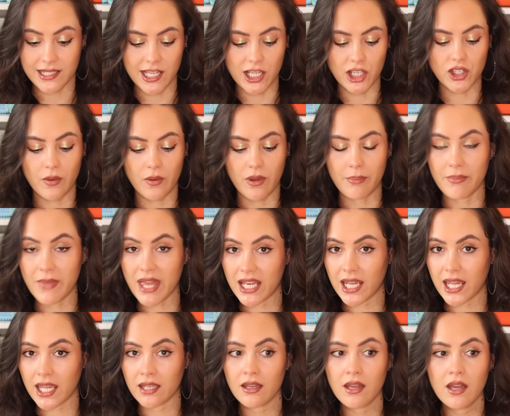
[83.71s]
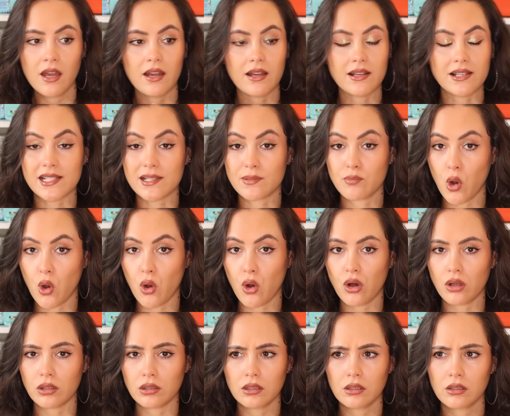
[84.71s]
They a mini, a
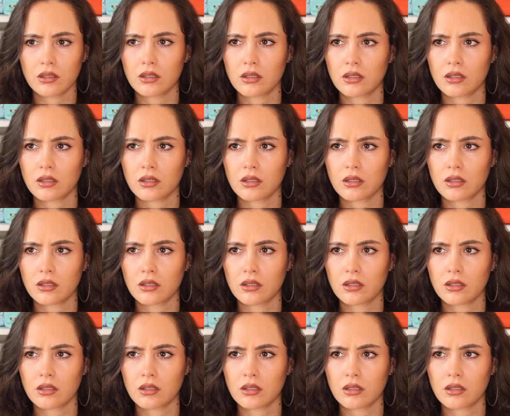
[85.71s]
small,